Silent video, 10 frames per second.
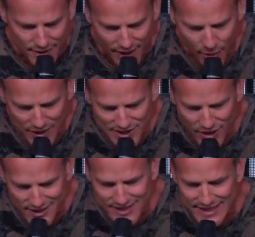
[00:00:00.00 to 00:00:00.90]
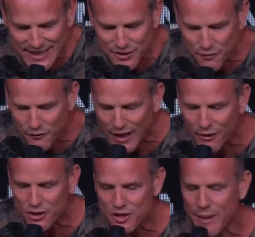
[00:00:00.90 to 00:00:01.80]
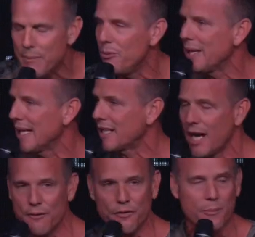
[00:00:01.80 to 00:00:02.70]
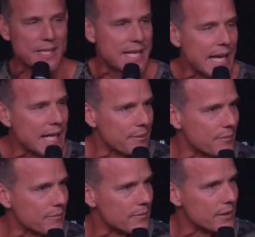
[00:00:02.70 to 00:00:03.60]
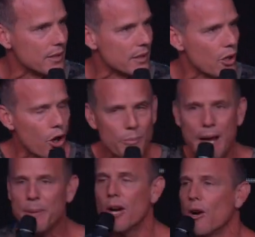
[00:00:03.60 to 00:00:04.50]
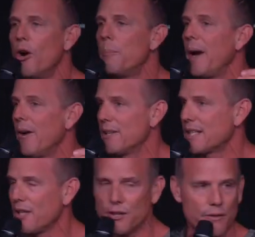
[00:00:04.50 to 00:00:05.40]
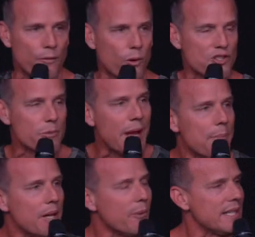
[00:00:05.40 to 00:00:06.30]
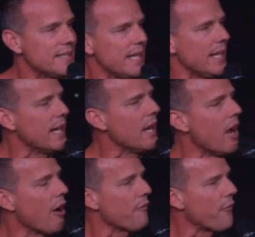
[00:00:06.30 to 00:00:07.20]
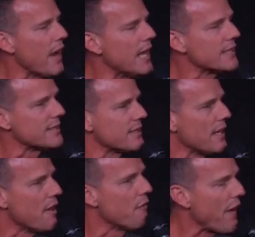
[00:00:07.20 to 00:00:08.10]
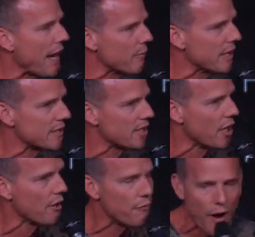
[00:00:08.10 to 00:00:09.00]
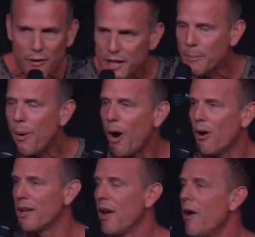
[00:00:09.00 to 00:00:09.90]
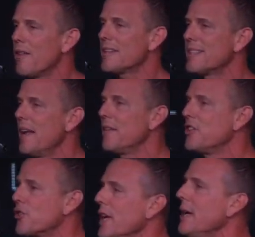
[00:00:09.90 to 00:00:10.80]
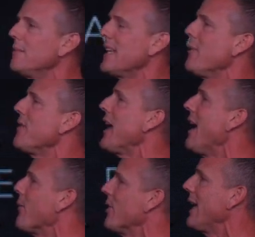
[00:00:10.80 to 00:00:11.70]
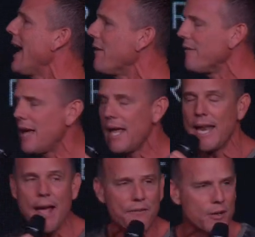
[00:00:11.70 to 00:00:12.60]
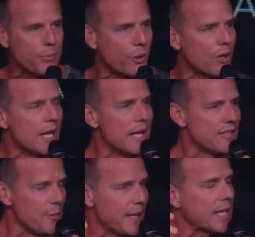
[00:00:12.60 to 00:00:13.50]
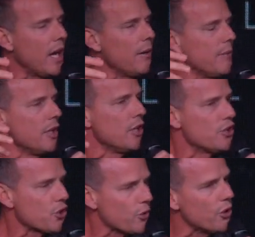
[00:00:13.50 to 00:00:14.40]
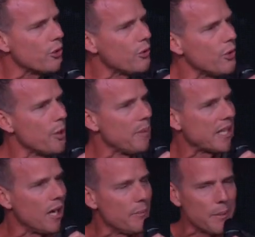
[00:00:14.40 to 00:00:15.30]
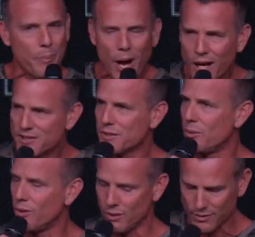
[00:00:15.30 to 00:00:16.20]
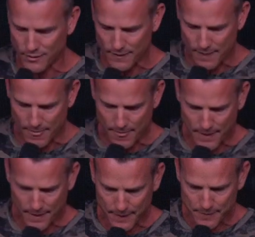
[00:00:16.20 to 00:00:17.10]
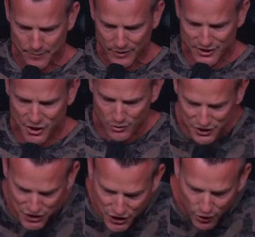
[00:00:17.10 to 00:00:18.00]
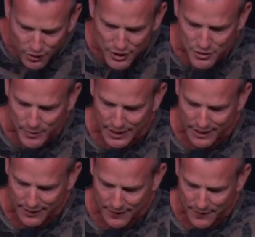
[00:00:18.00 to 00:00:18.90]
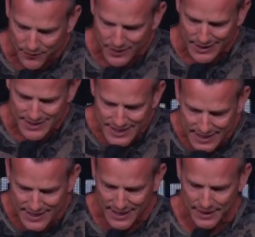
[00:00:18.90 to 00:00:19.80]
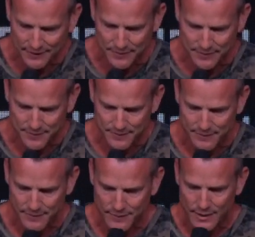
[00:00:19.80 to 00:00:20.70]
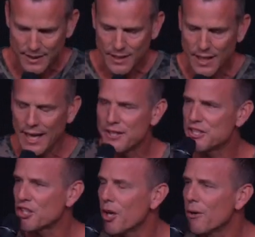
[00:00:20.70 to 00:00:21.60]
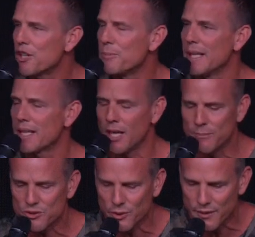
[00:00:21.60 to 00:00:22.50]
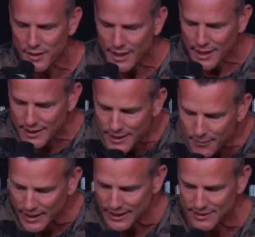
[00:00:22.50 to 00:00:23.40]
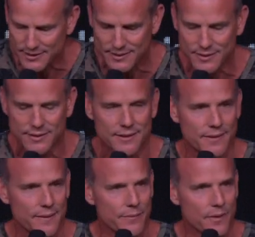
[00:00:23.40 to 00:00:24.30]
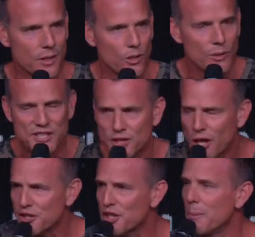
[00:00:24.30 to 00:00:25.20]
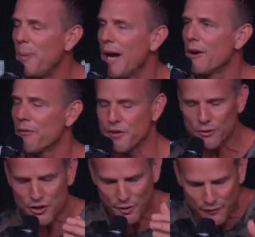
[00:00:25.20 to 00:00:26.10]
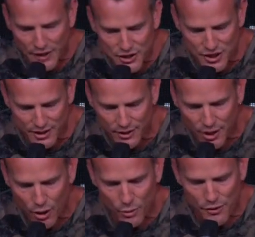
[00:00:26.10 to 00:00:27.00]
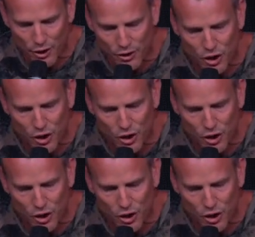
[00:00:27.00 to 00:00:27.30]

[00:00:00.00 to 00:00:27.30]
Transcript: And we start to see some failures. Maybe we get cut from a team, or maybe our own parents get a divorce, or maybe we see our friends, families falling apart, and all of a sudden the dreams that we thought were inevitable to become true become impossible. And so discouragement sets in. And discouragement comes with limits. We start to compare our future vision with our